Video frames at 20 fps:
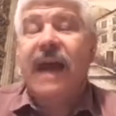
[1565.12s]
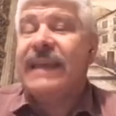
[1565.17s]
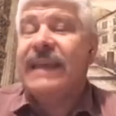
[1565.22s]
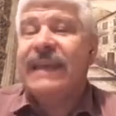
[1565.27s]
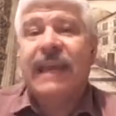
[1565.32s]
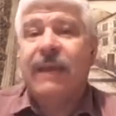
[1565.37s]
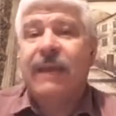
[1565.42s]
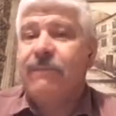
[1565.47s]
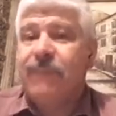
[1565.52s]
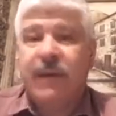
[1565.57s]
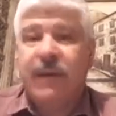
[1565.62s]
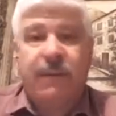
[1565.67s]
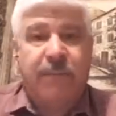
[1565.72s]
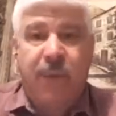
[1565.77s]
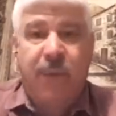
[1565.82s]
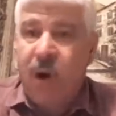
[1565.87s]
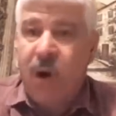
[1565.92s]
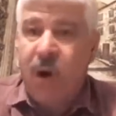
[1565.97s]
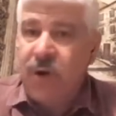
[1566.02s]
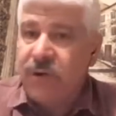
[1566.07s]
can't be a
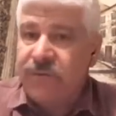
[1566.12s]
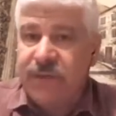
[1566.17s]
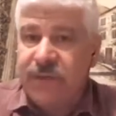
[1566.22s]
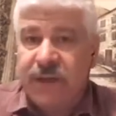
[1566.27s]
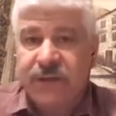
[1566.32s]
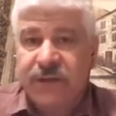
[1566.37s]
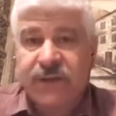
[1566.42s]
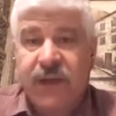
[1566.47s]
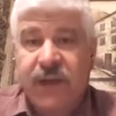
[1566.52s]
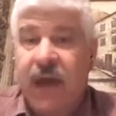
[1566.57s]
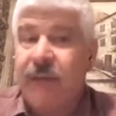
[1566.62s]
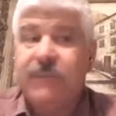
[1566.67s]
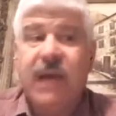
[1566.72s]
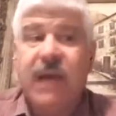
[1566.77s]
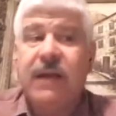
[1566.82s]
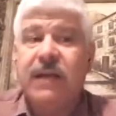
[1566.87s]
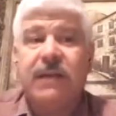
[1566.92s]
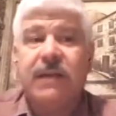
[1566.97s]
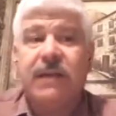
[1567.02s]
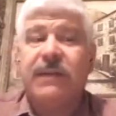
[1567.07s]
part of this. I'm
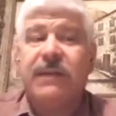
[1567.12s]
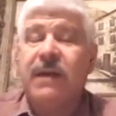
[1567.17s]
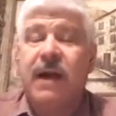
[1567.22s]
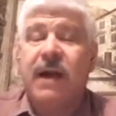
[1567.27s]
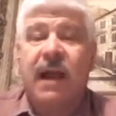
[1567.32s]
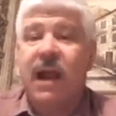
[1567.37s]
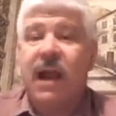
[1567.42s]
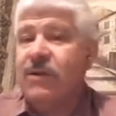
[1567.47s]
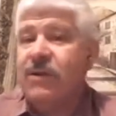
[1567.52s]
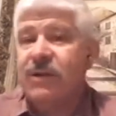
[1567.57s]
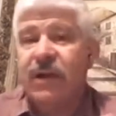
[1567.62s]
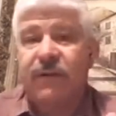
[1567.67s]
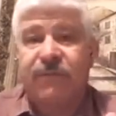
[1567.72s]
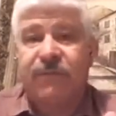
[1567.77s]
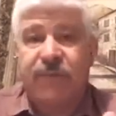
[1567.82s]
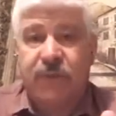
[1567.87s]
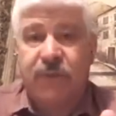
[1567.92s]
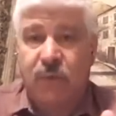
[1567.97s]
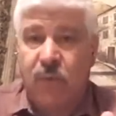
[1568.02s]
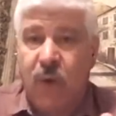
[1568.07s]
not going to be a hired gun
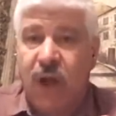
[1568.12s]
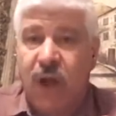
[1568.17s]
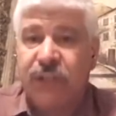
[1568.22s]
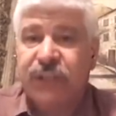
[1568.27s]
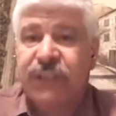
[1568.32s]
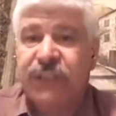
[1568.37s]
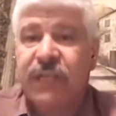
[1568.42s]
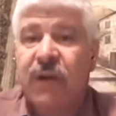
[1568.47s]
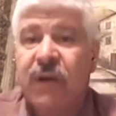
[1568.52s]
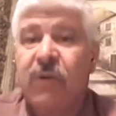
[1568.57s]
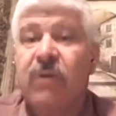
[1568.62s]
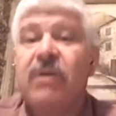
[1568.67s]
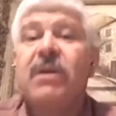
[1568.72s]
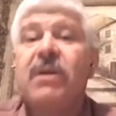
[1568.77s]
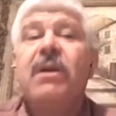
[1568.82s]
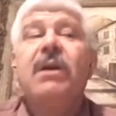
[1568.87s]
for the Watchtower.